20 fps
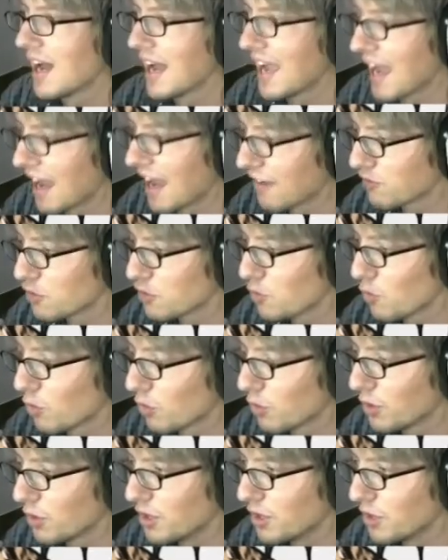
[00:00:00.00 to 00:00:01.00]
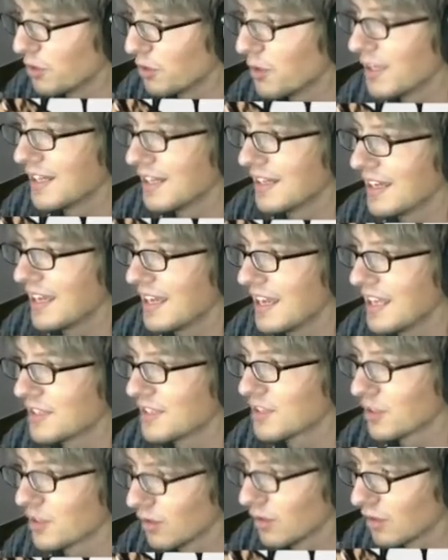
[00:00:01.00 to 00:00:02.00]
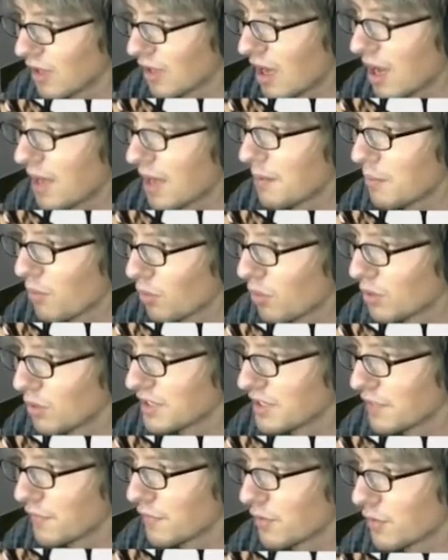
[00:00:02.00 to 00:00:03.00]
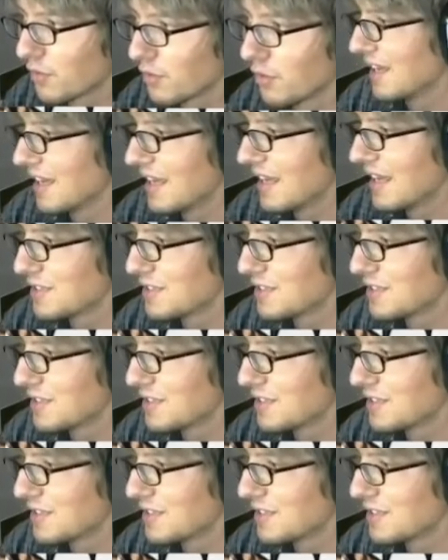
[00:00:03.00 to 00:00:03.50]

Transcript: I have to warn you, it's a lot more difficult. It